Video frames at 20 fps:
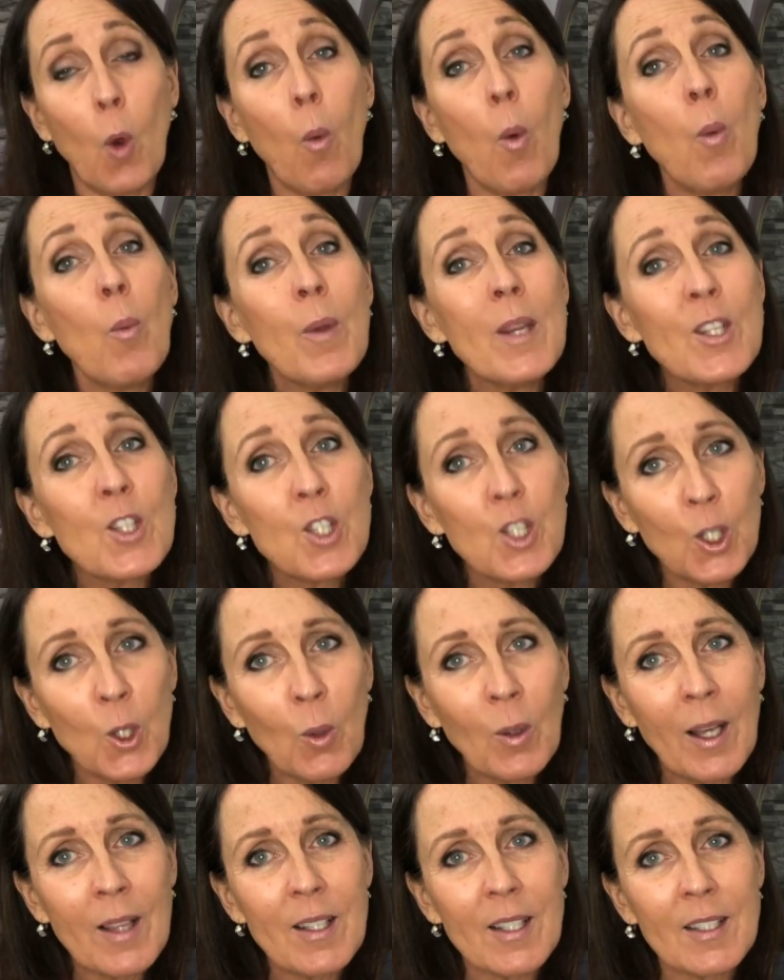when we do
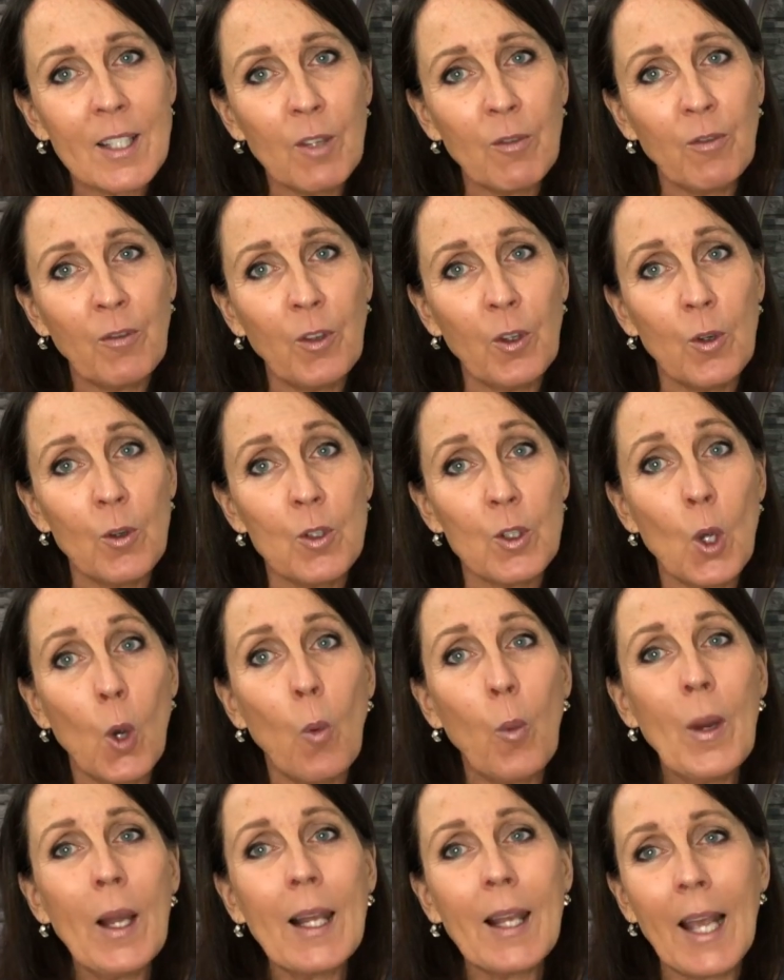like the same foods,
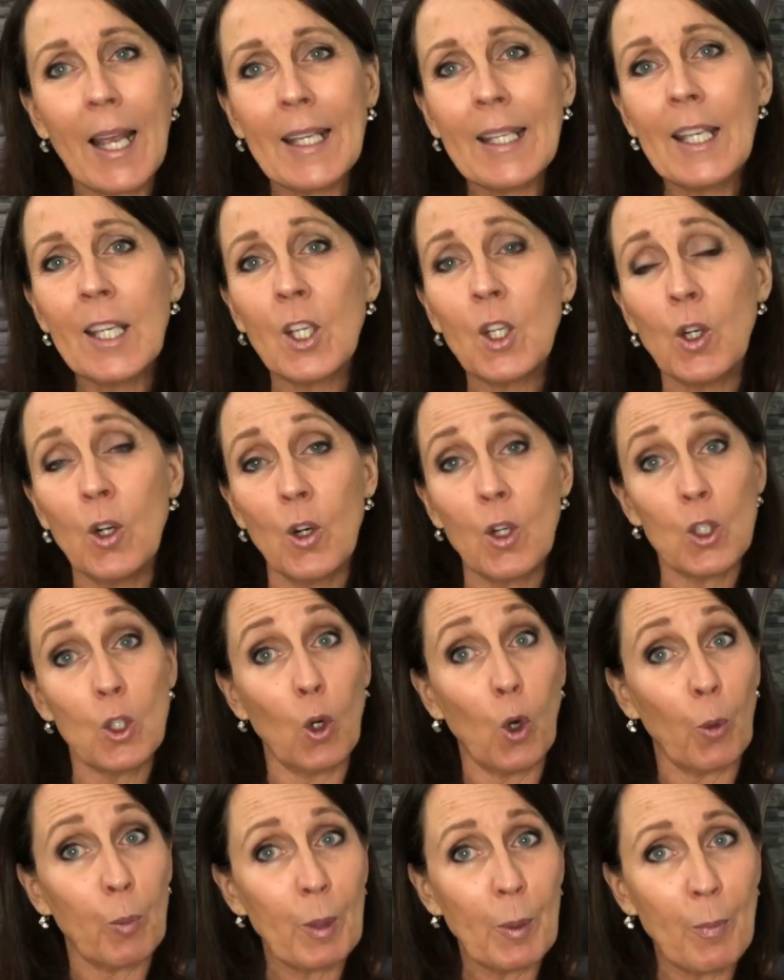we like it cooked
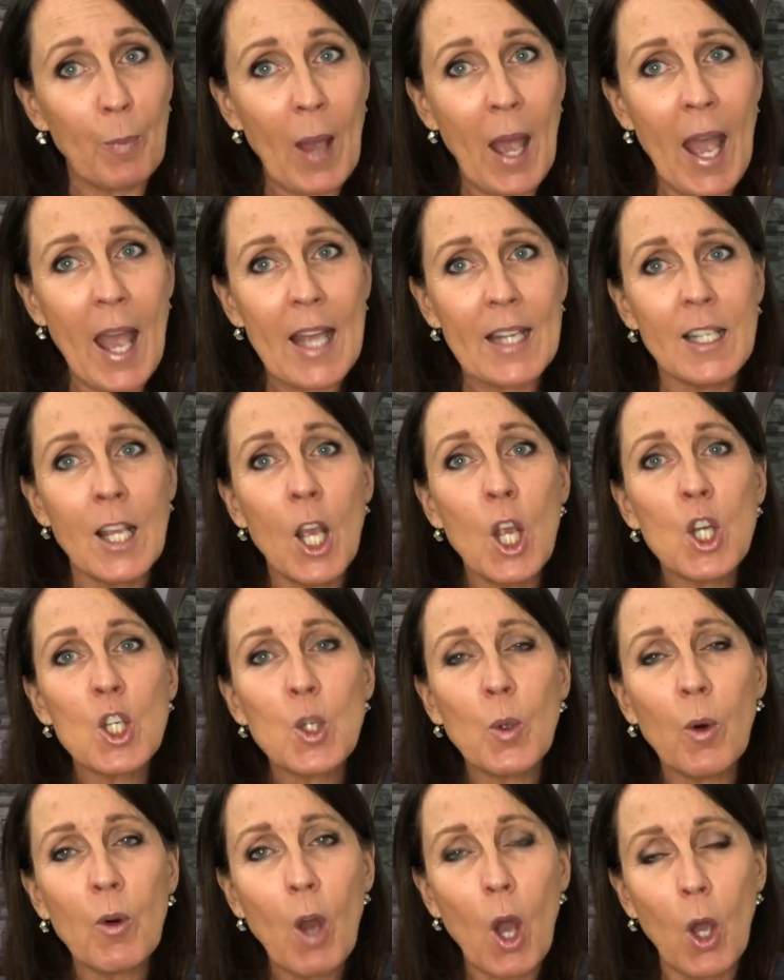or prepared
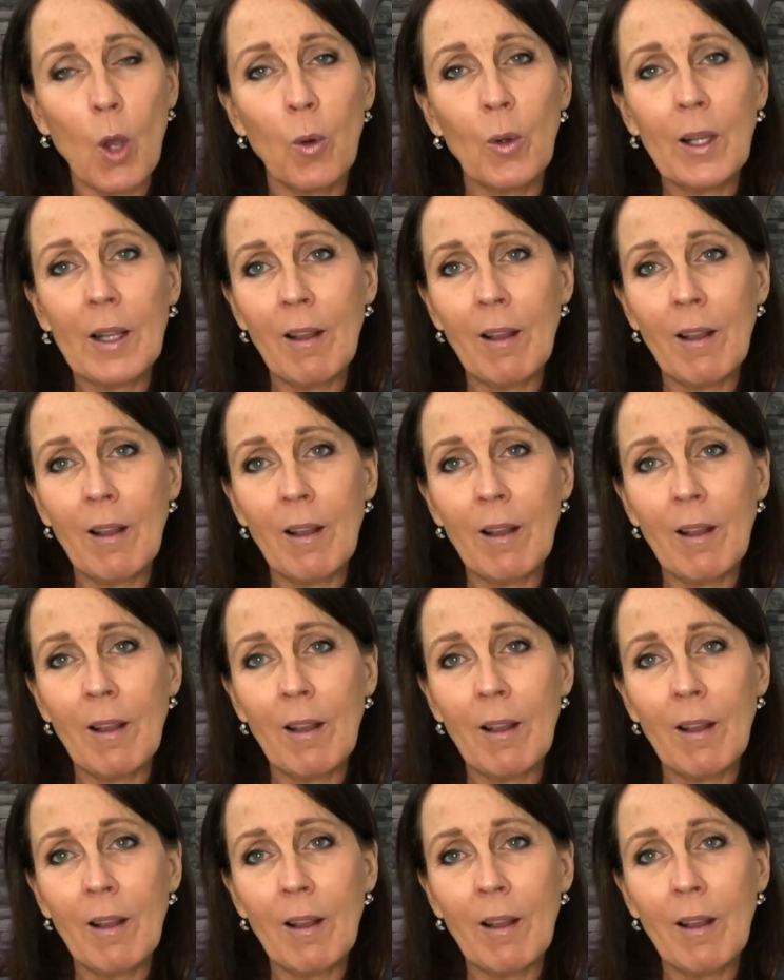to our own